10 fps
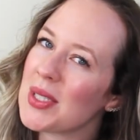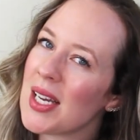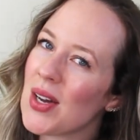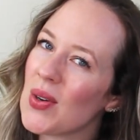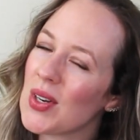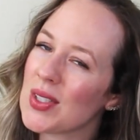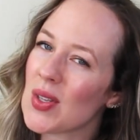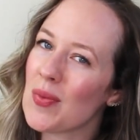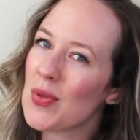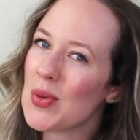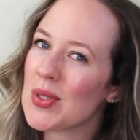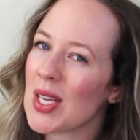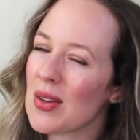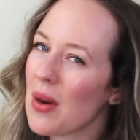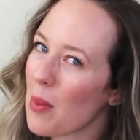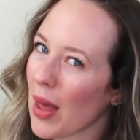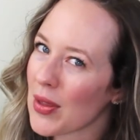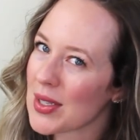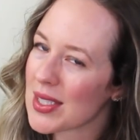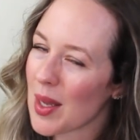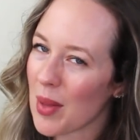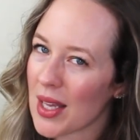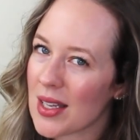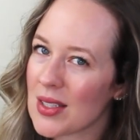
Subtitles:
down on some foods that you know bother your stomach.